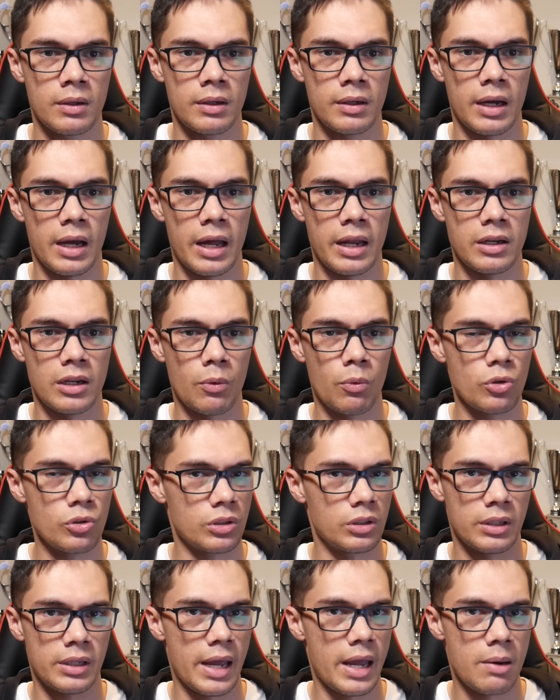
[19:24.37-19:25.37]
And I
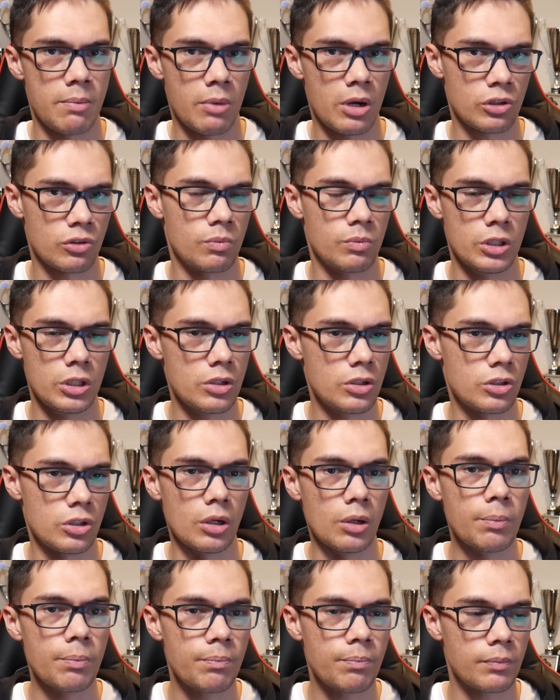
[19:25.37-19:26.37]
wasn't getting much from YouTube.